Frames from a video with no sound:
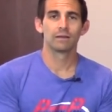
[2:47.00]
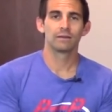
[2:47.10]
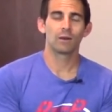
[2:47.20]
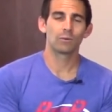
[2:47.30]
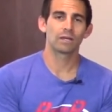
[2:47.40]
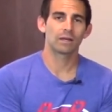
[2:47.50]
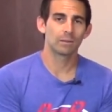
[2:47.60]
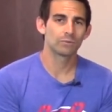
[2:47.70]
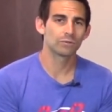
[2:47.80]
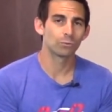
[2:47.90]
Now, when it
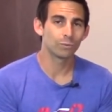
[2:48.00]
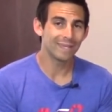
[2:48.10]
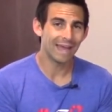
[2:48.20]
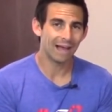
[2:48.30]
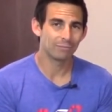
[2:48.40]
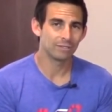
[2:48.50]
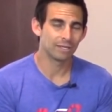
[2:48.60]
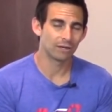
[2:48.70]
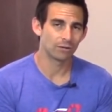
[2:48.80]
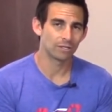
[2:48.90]
comes to rehabbing
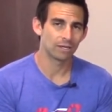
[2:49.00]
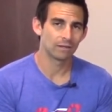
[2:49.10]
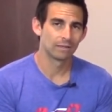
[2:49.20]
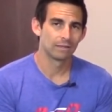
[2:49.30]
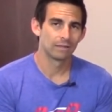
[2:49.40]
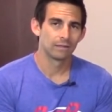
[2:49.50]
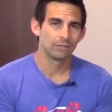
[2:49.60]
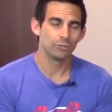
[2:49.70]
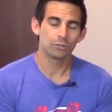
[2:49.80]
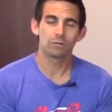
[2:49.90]
the area,
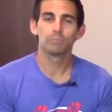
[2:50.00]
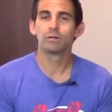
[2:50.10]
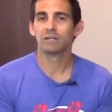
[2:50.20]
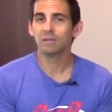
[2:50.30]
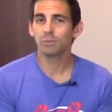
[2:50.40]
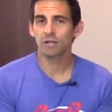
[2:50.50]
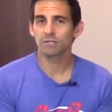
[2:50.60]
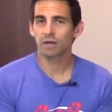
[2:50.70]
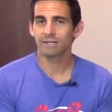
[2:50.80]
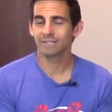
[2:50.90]
you could put a knee
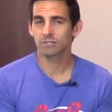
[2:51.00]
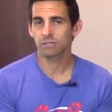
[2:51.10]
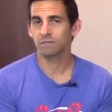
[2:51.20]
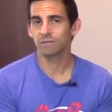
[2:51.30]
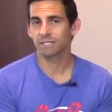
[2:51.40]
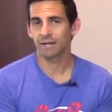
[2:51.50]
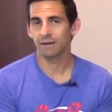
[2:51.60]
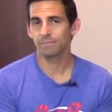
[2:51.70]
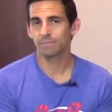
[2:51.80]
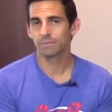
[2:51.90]
brace on it and just leave it at
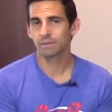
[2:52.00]
that.